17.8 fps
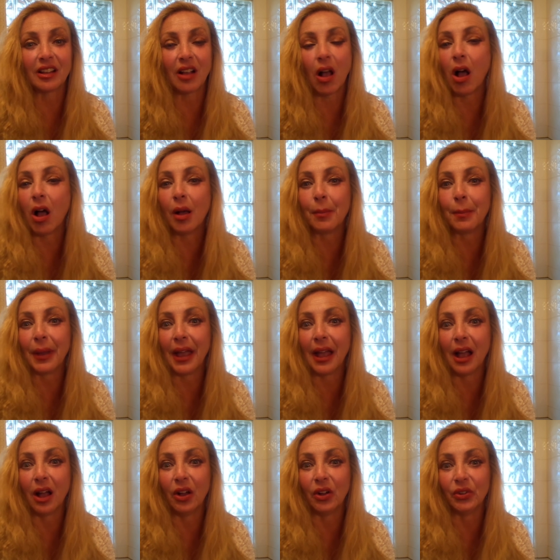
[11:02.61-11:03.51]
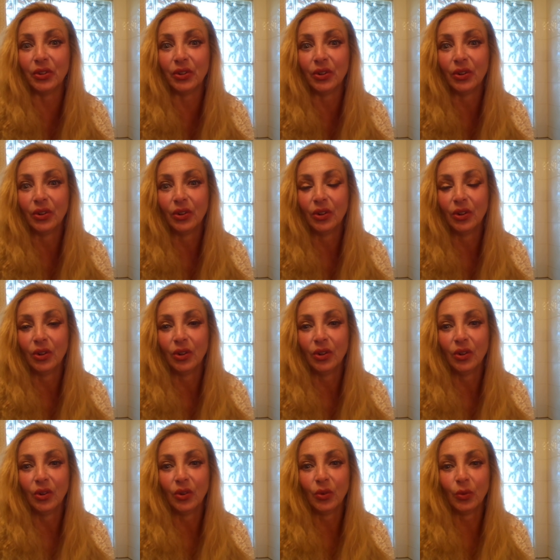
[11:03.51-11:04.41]
the compound
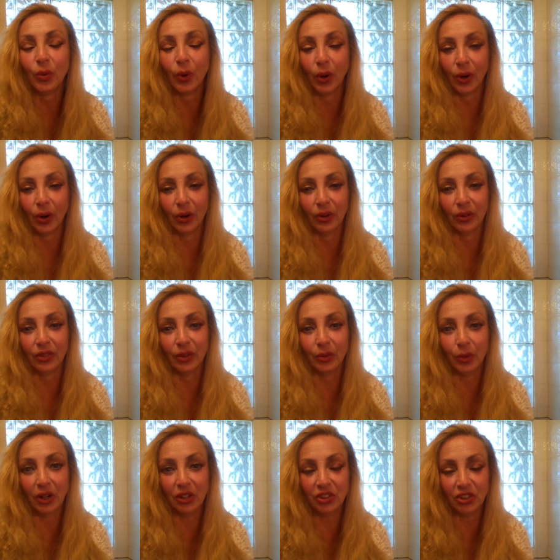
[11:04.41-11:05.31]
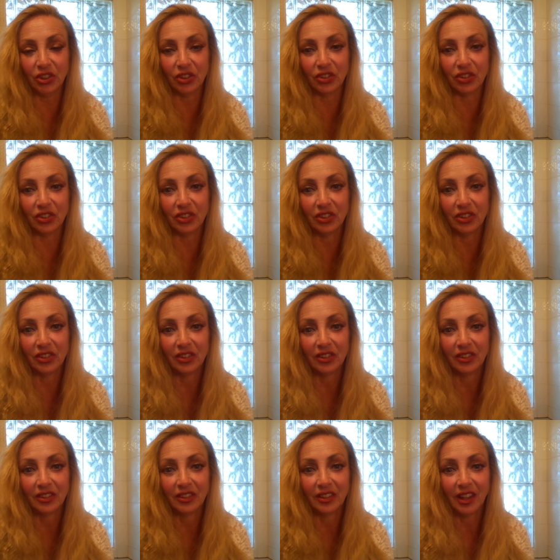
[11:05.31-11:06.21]
where the Russians
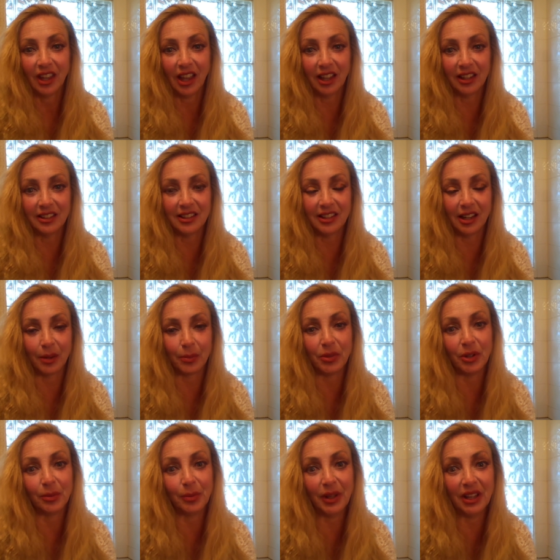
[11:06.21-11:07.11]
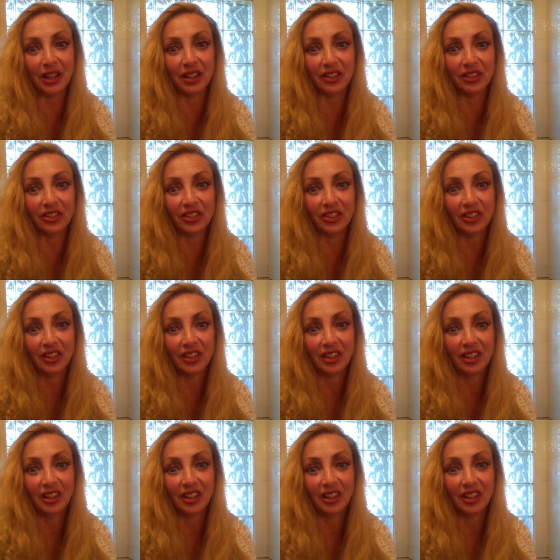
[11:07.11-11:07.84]
had set up their base.